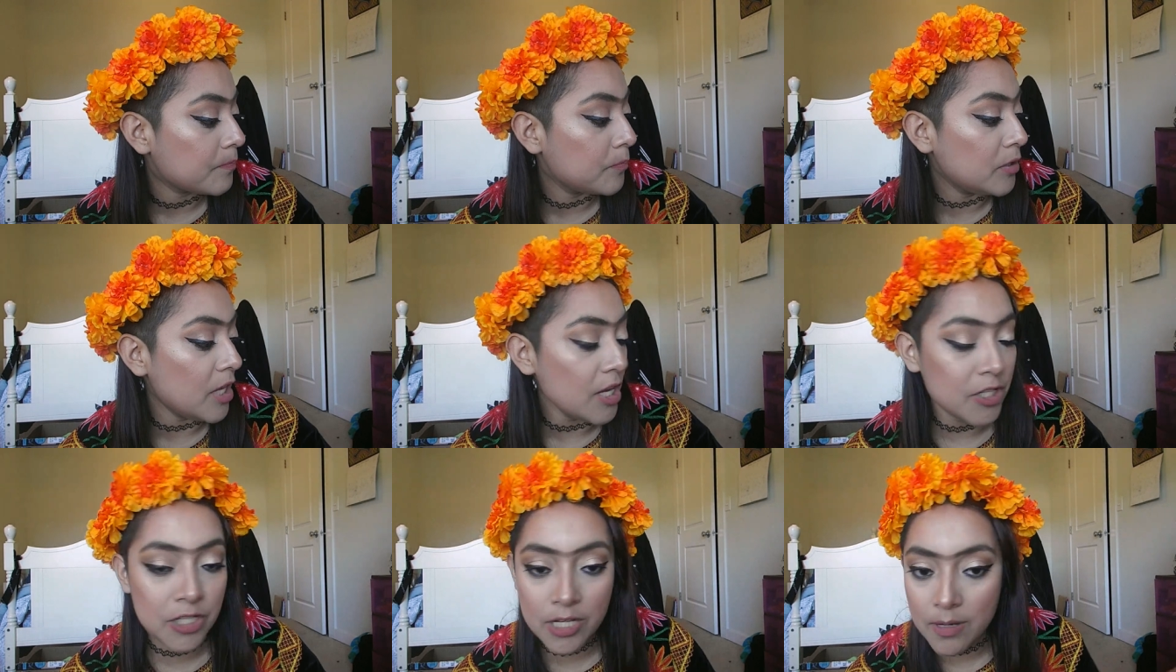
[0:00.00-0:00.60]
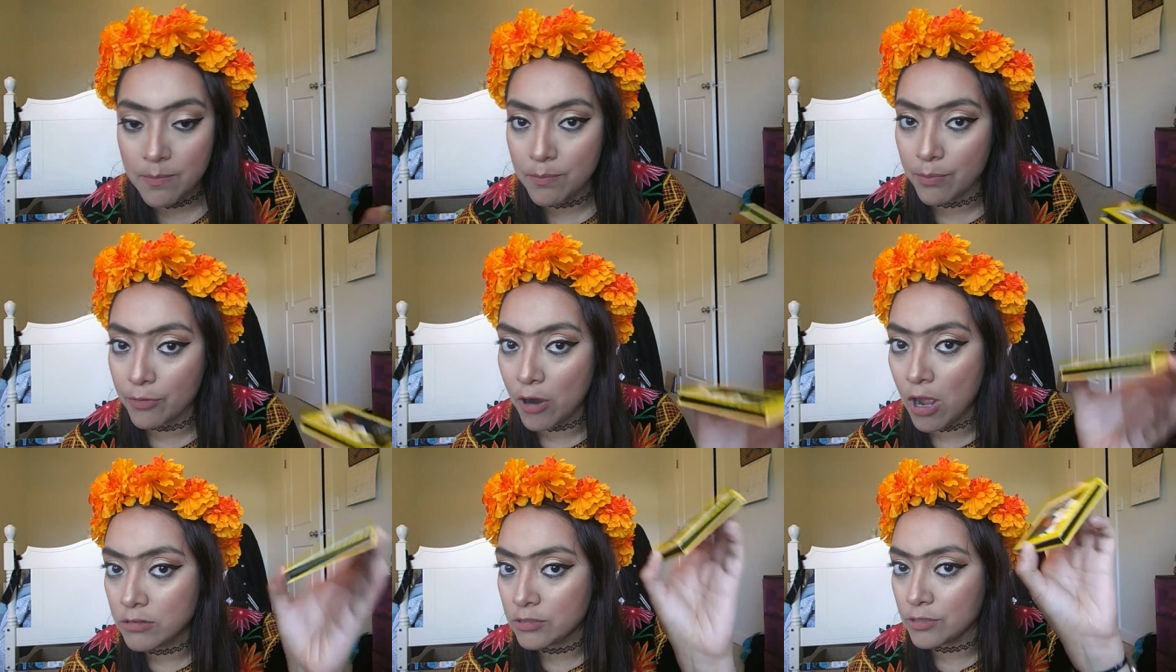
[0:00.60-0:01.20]
blush and
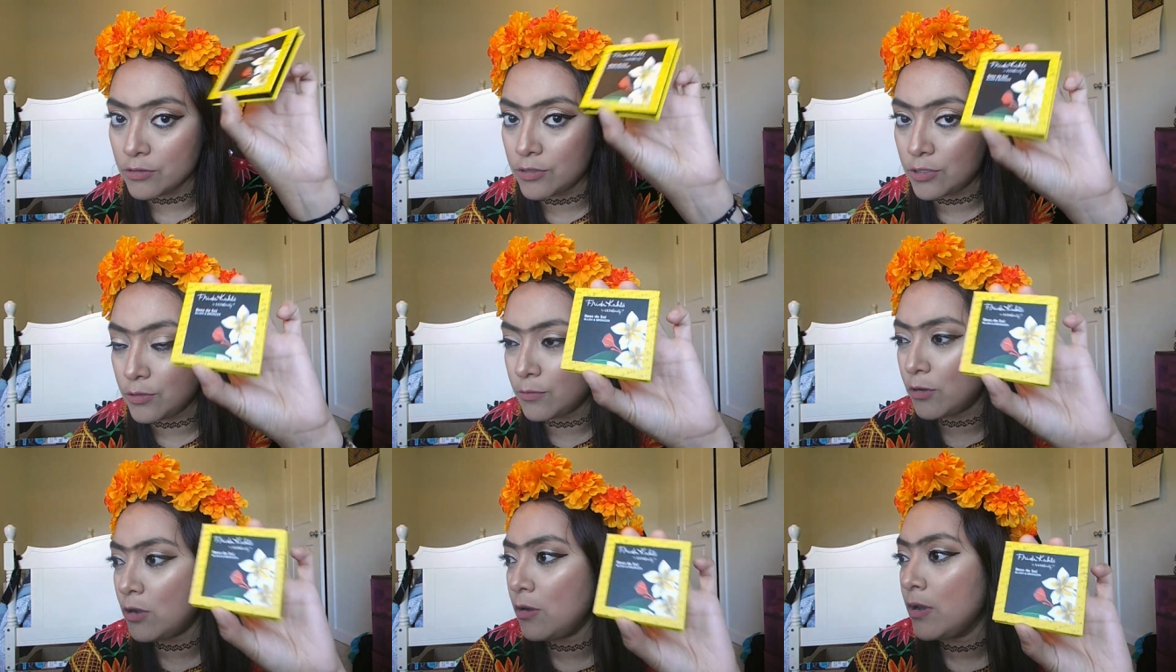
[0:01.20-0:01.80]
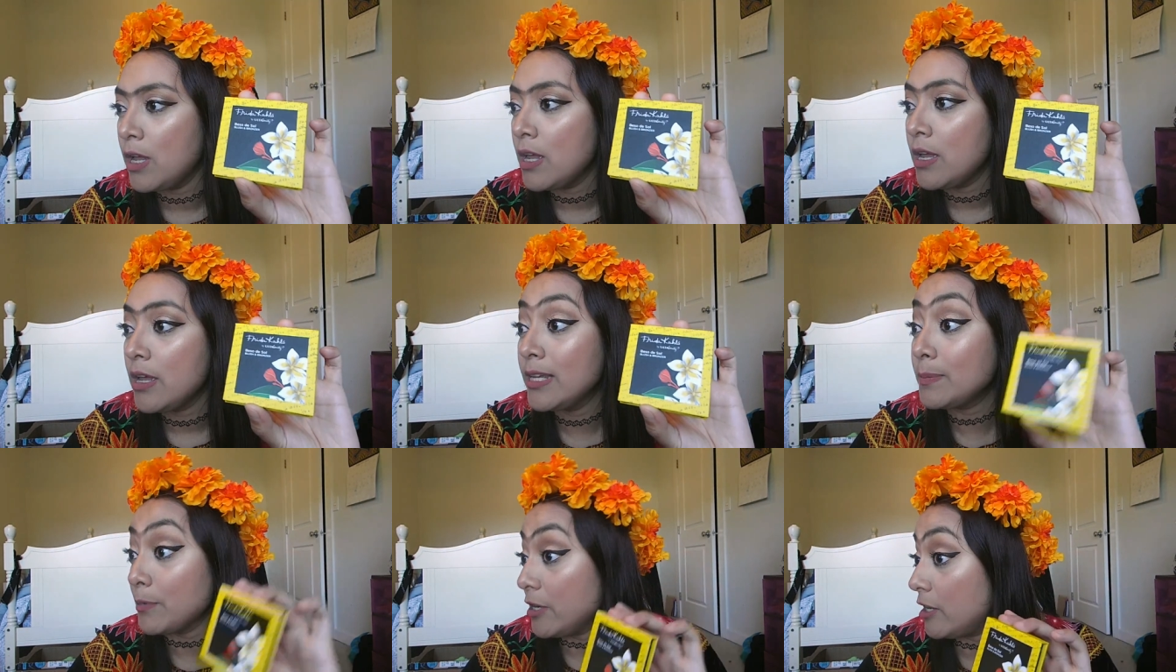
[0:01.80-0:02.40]
bronzer duo
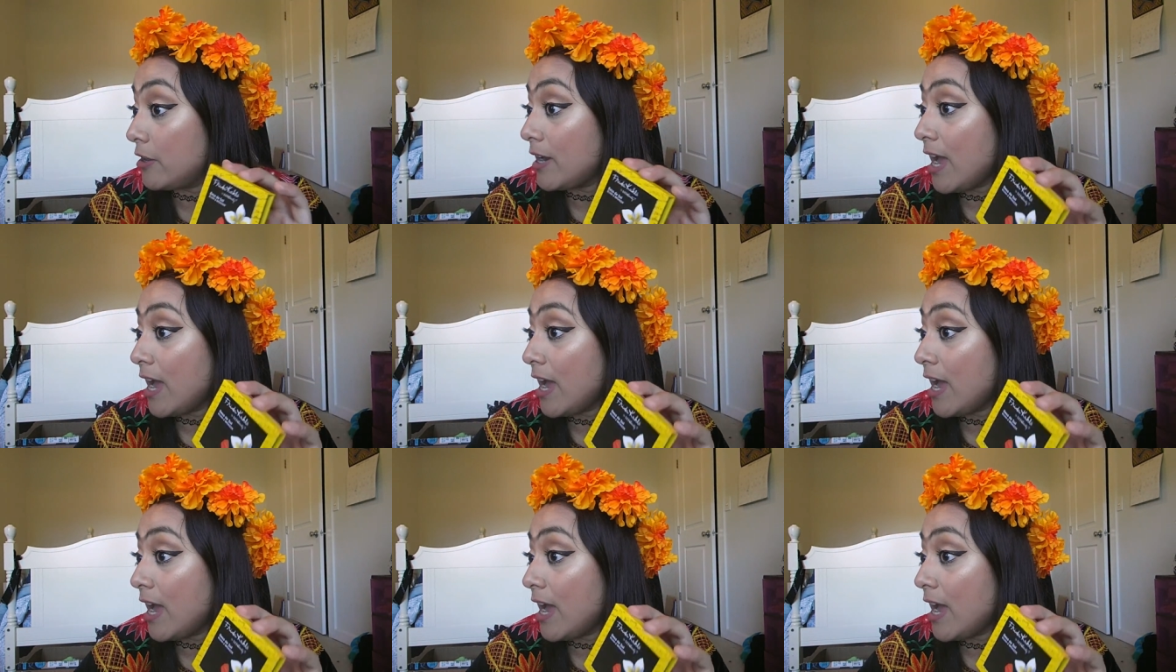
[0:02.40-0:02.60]
is pretty good.